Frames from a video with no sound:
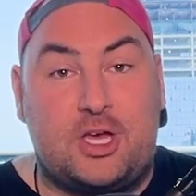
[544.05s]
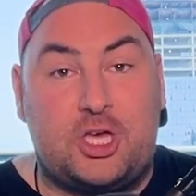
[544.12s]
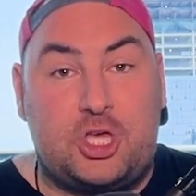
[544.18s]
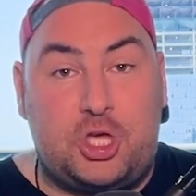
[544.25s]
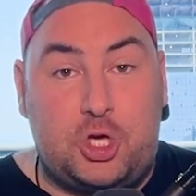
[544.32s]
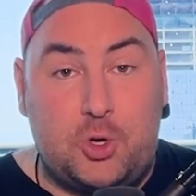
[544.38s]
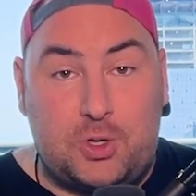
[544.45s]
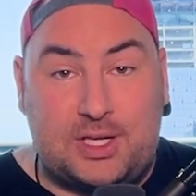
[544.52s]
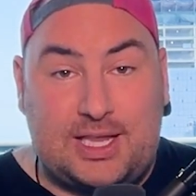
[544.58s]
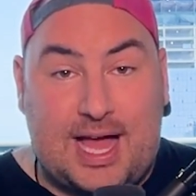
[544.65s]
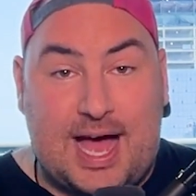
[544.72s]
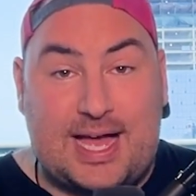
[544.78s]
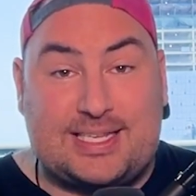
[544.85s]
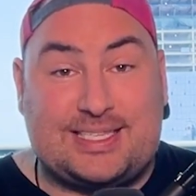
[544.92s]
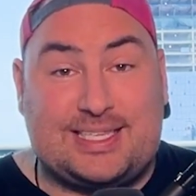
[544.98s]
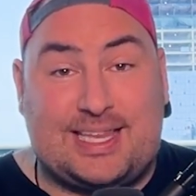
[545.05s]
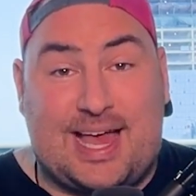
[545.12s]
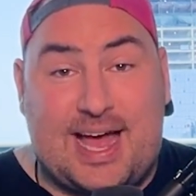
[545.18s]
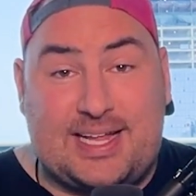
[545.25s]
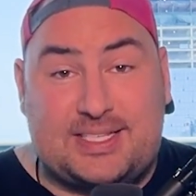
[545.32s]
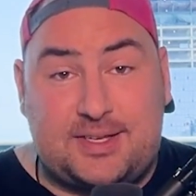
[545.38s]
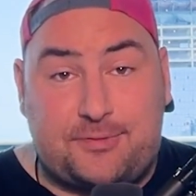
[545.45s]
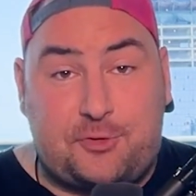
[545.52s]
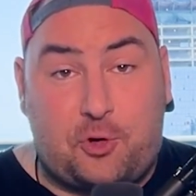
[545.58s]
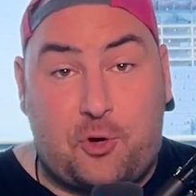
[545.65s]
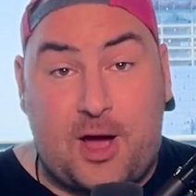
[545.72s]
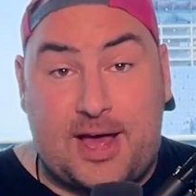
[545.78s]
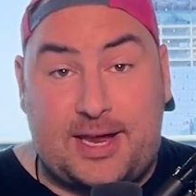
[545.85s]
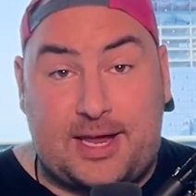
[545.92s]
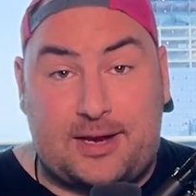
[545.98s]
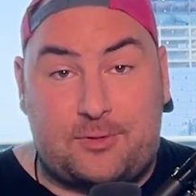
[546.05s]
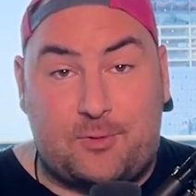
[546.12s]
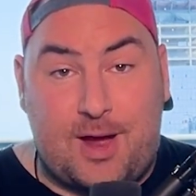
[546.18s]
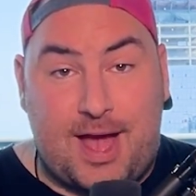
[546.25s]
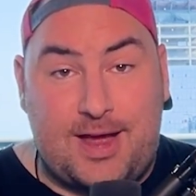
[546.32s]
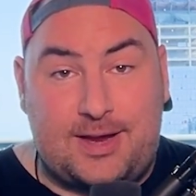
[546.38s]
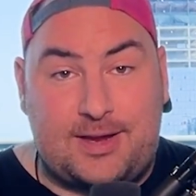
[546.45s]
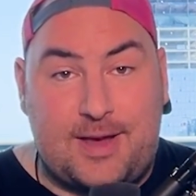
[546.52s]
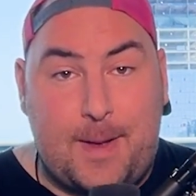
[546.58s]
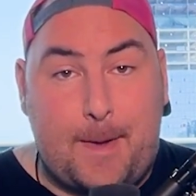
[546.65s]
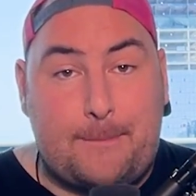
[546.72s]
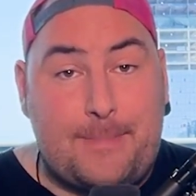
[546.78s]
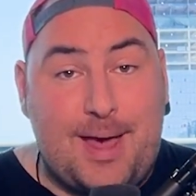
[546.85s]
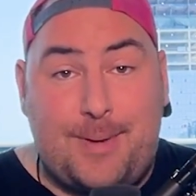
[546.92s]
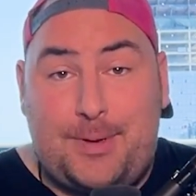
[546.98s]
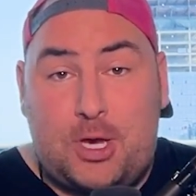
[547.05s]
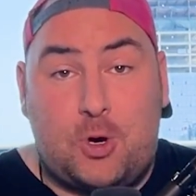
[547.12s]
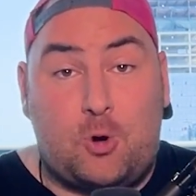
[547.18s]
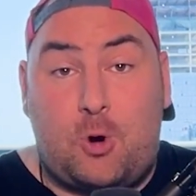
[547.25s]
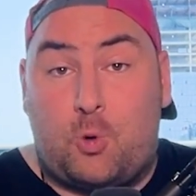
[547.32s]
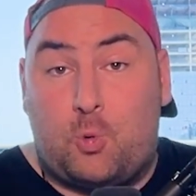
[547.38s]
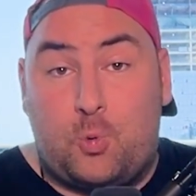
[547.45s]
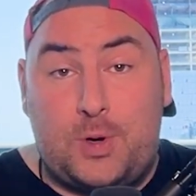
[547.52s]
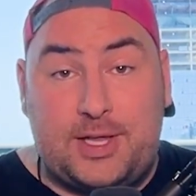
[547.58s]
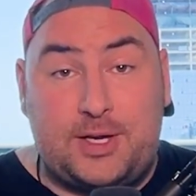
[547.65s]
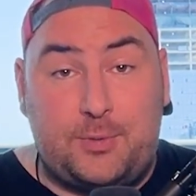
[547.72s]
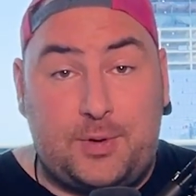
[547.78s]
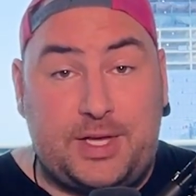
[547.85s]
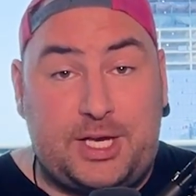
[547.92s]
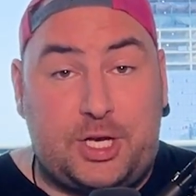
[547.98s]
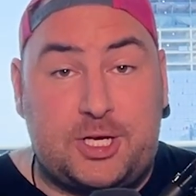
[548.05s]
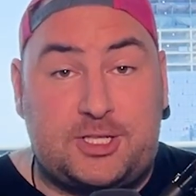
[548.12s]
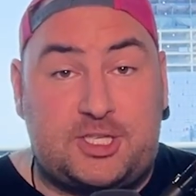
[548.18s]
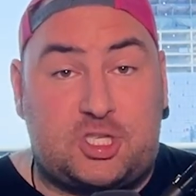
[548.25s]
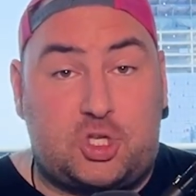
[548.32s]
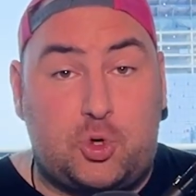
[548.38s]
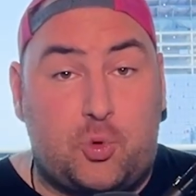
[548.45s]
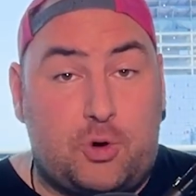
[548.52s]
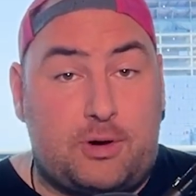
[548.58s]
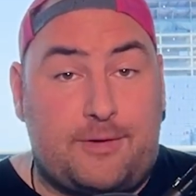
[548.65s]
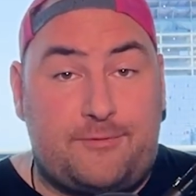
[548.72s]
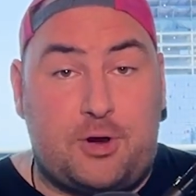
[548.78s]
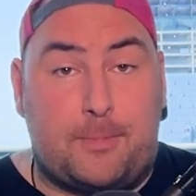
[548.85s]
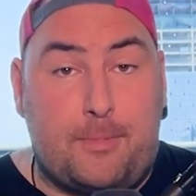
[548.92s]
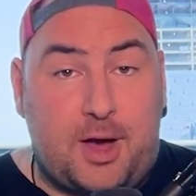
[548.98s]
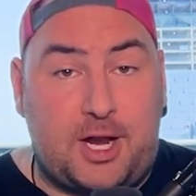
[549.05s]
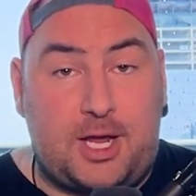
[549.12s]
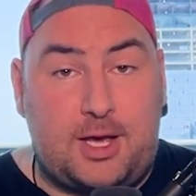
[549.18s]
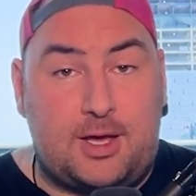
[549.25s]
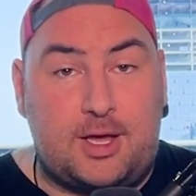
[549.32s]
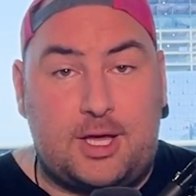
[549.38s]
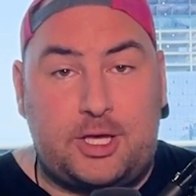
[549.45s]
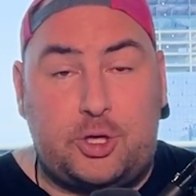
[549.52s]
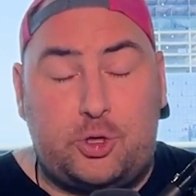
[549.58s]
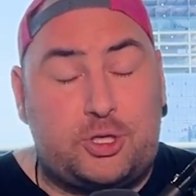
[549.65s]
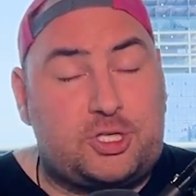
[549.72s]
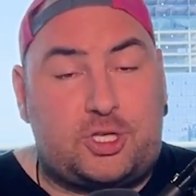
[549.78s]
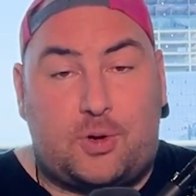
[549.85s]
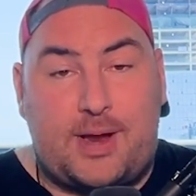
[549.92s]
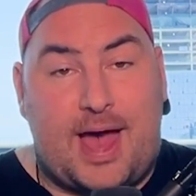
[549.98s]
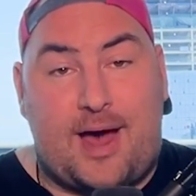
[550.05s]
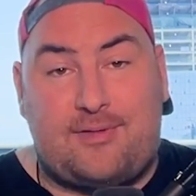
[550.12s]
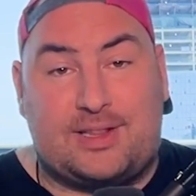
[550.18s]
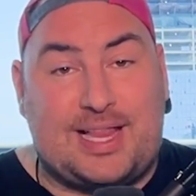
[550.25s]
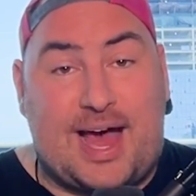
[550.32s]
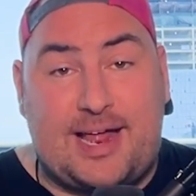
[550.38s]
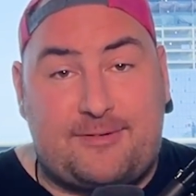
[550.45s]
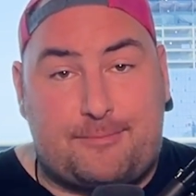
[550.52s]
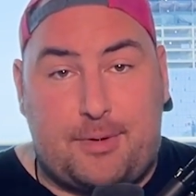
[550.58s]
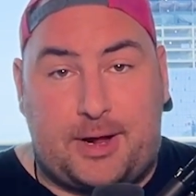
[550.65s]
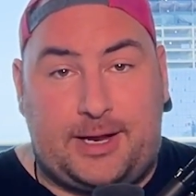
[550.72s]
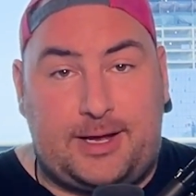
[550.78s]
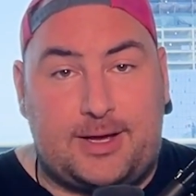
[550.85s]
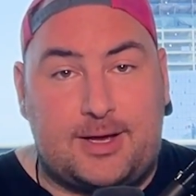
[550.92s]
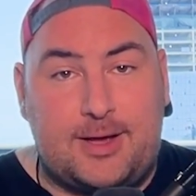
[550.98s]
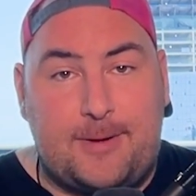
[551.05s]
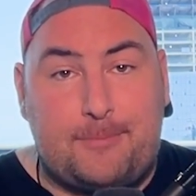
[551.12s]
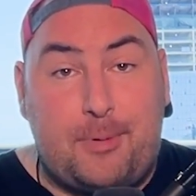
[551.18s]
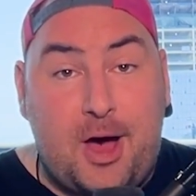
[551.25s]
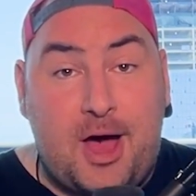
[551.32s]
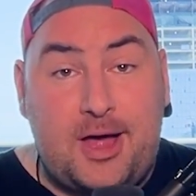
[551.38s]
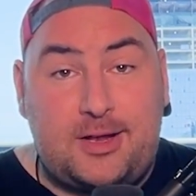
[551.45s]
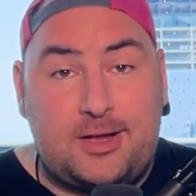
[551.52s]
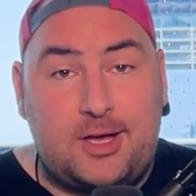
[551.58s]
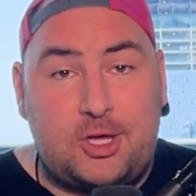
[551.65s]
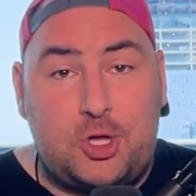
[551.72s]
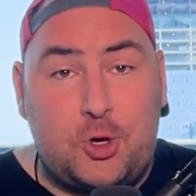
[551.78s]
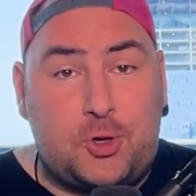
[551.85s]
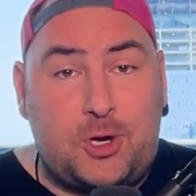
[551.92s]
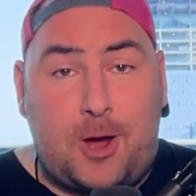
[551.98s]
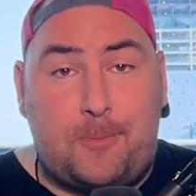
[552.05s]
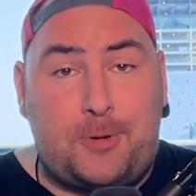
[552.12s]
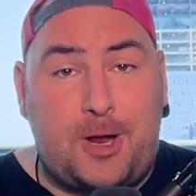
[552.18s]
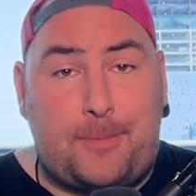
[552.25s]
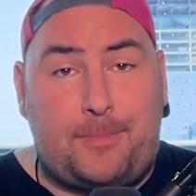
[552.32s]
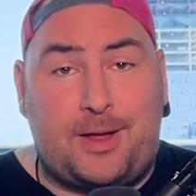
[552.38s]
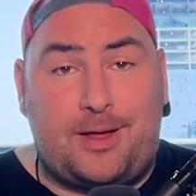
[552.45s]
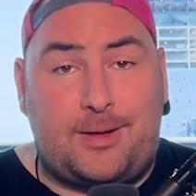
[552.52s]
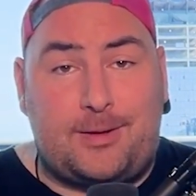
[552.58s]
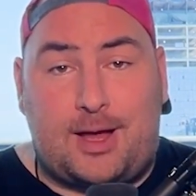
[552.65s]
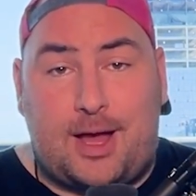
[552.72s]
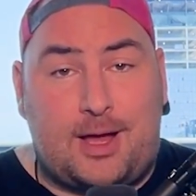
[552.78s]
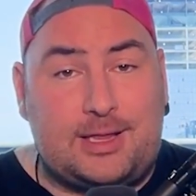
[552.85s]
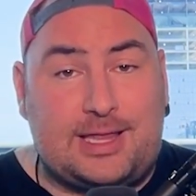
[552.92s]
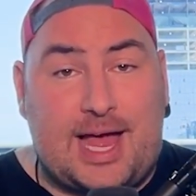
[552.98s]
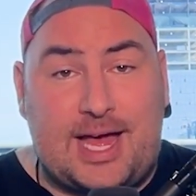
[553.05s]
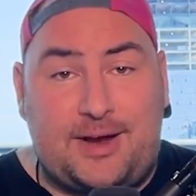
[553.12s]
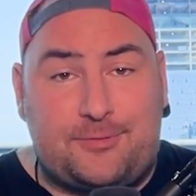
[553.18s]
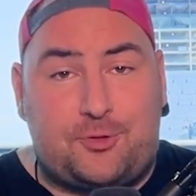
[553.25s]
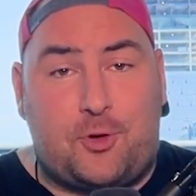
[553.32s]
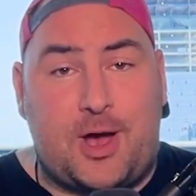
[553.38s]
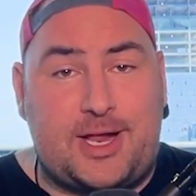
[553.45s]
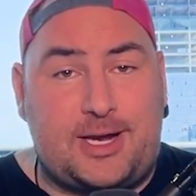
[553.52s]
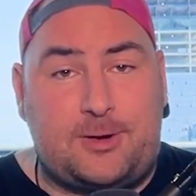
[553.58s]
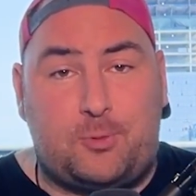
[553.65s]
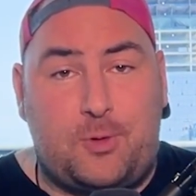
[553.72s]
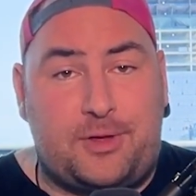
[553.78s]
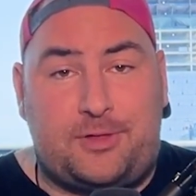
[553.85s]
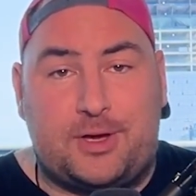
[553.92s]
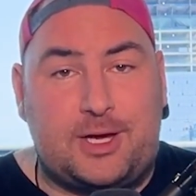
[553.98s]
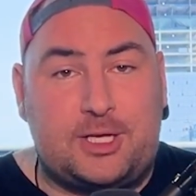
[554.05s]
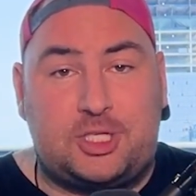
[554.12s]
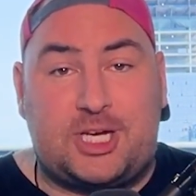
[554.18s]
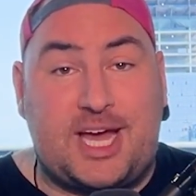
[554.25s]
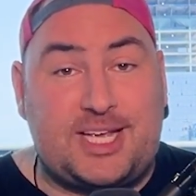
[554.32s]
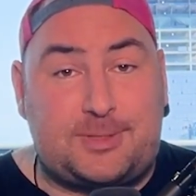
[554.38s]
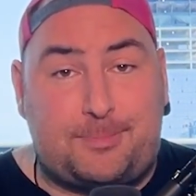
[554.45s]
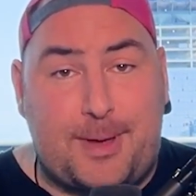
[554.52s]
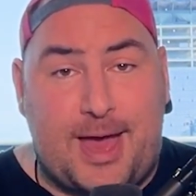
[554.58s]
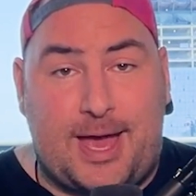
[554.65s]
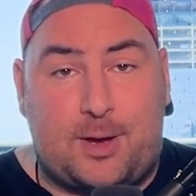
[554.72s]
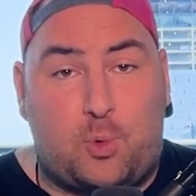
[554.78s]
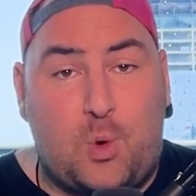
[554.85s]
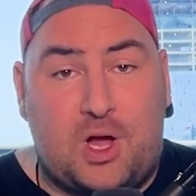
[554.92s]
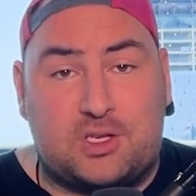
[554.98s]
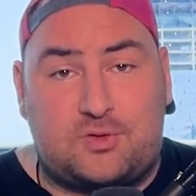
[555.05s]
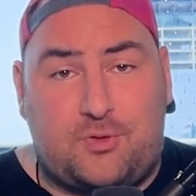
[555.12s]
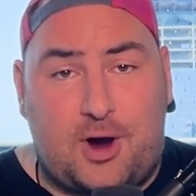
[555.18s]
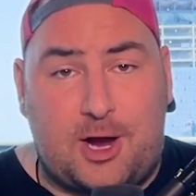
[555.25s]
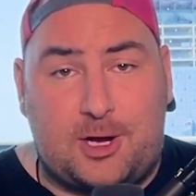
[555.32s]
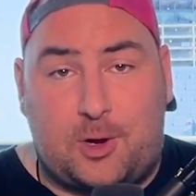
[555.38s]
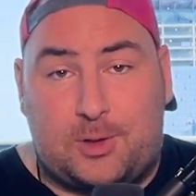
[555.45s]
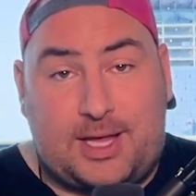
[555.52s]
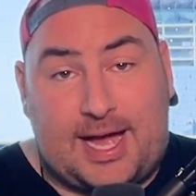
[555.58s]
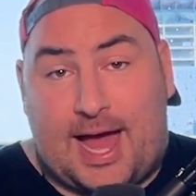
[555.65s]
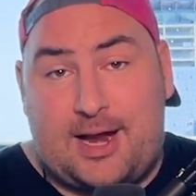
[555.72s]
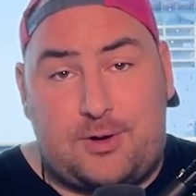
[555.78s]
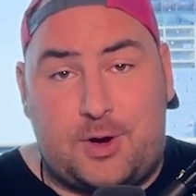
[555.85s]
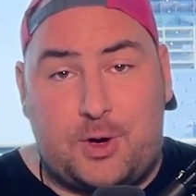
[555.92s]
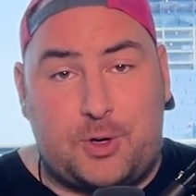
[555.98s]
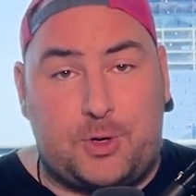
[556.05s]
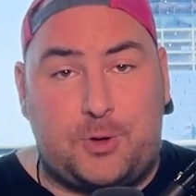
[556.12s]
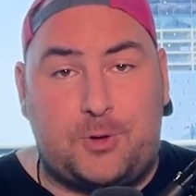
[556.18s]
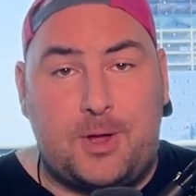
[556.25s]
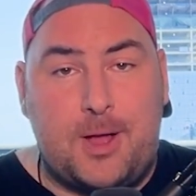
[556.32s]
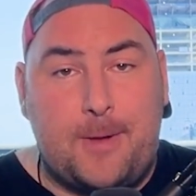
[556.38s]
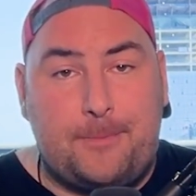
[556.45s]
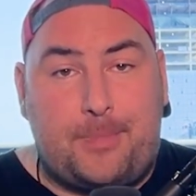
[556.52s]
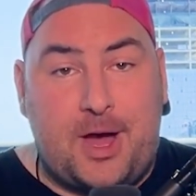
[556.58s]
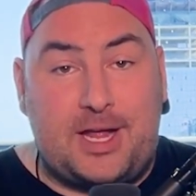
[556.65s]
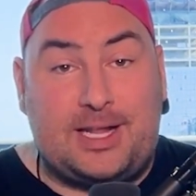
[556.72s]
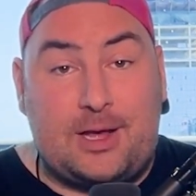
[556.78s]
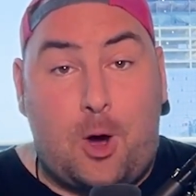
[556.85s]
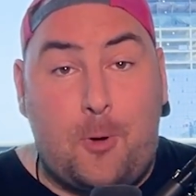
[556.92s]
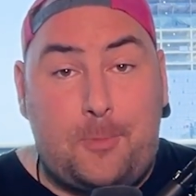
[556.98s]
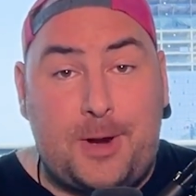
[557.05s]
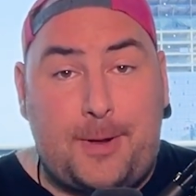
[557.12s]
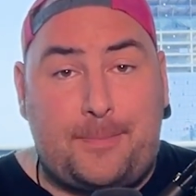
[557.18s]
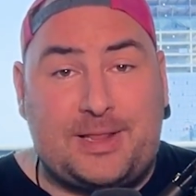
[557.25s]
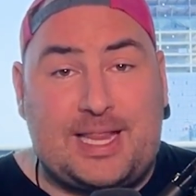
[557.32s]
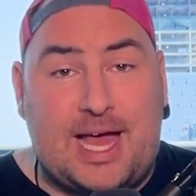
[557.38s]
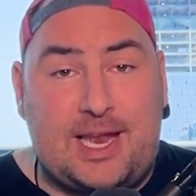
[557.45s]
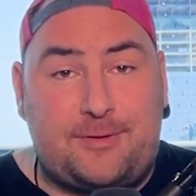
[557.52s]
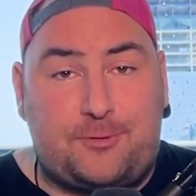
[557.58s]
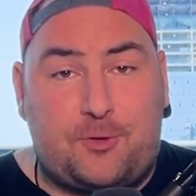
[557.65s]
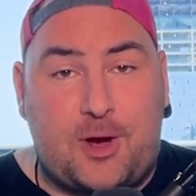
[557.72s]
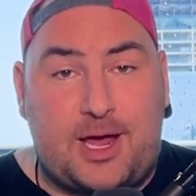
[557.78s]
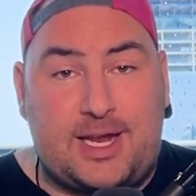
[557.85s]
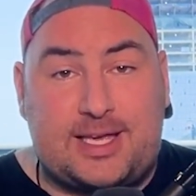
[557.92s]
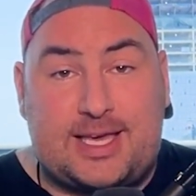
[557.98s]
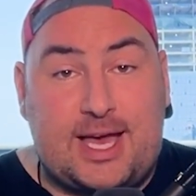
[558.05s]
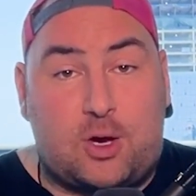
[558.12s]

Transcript: Utilize lines of credit, right? Maybe you're a really, really good steward of your money. You just don't have a lot of money. But you can open up a, a, line of credit with Chase Bank, Wells Fargo, like I don't know who, but open up a line of credit, get